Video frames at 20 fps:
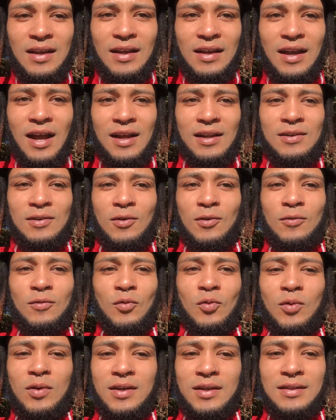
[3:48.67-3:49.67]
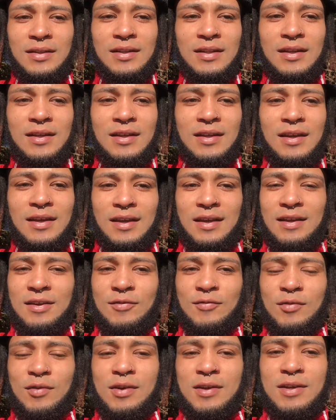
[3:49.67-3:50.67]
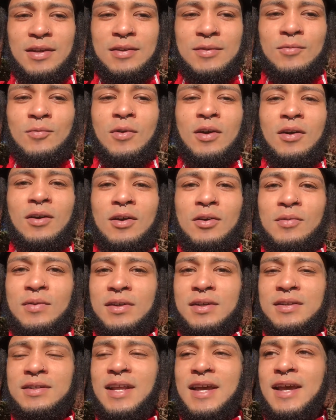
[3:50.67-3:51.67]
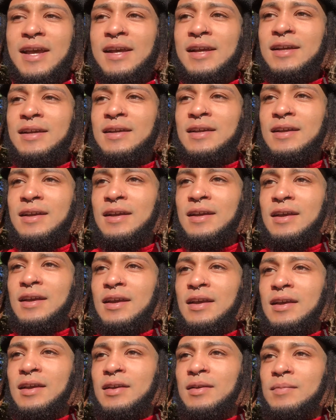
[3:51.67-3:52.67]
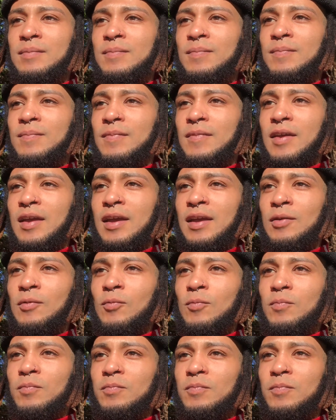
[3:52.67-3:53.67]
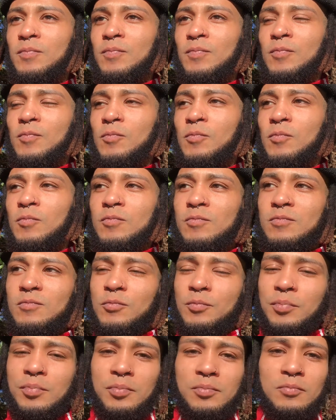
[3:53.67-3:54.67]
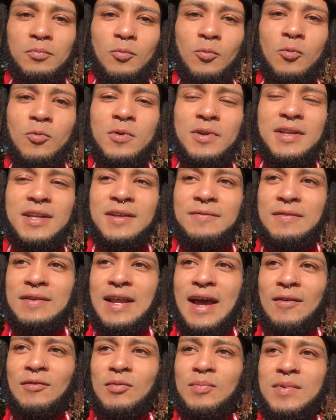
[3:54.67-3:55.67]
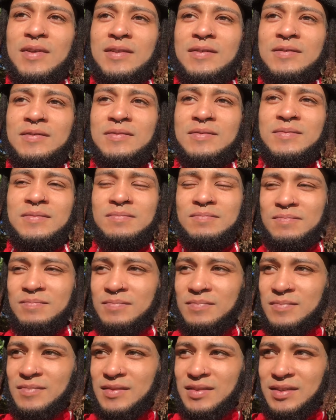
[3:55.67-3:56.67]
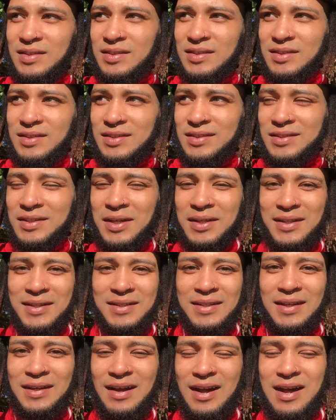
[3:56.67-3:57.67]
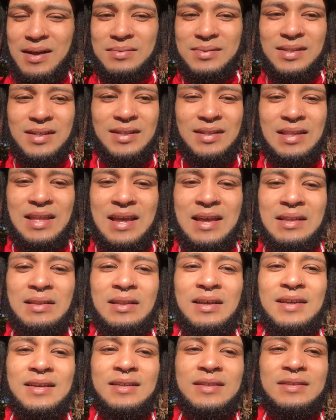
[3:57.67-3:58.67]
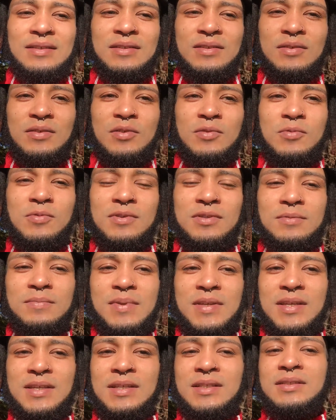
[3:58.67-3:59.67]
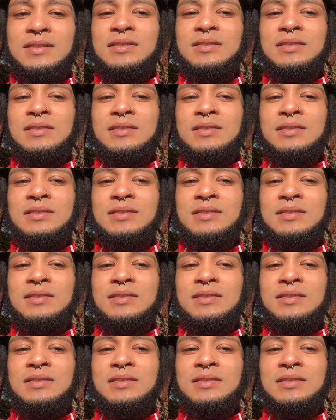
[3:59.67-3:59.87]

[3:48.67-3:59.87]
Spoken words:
got it over with, and fucking went on with your day, and wouldn't even have to be ducking the cops like that. Like, you would be